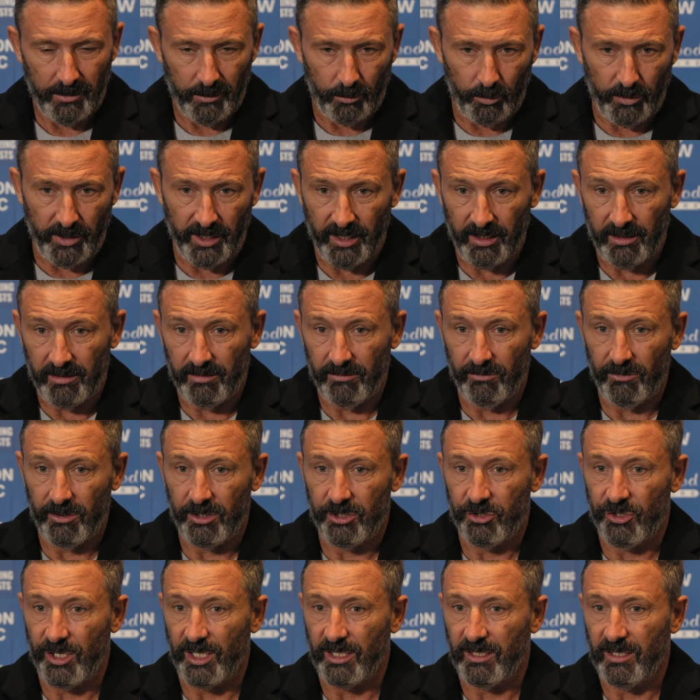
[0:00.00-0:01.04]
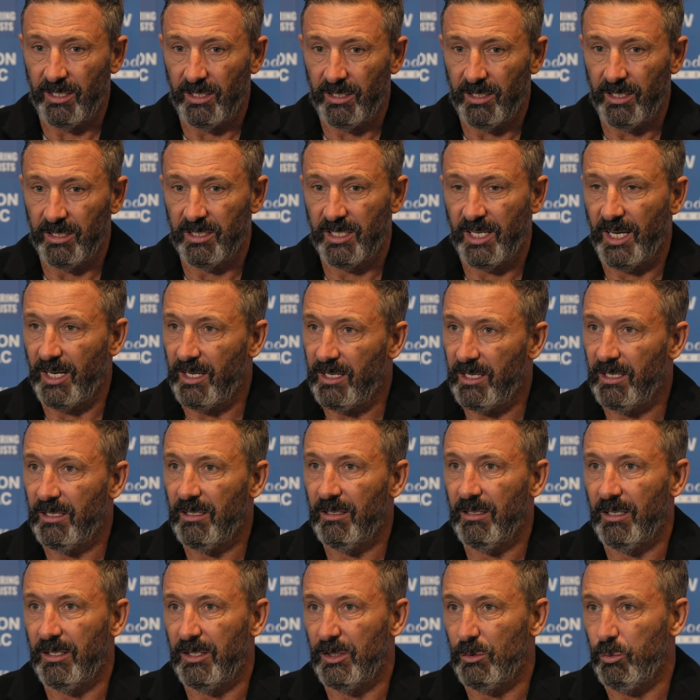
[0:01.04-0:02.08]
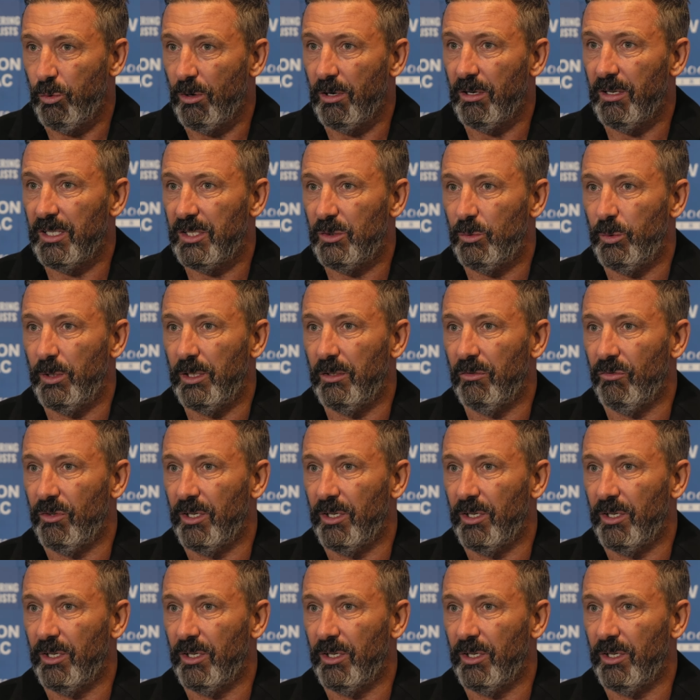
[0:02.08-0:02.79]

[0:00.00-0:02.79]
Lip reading: We had restricted his kicking and his work this week,